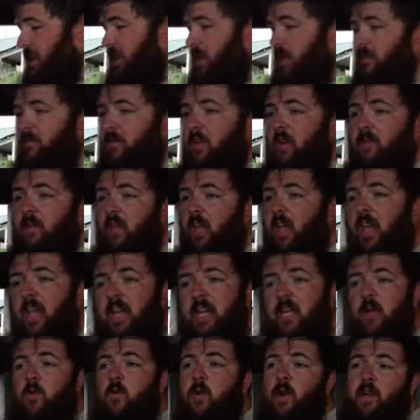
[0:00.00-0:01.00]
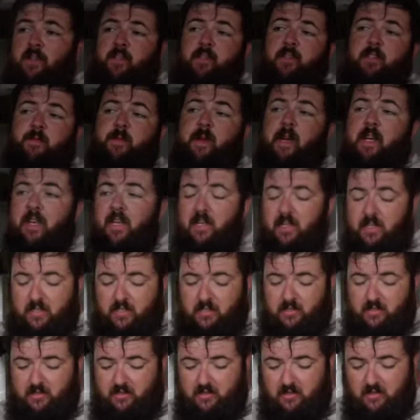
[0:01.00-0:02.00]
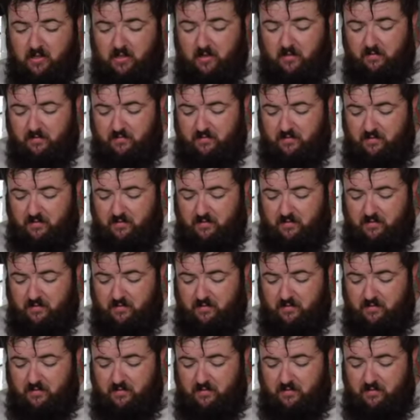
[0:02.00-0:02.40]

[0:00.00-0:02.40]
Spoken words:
If you have any question about any of this stuff,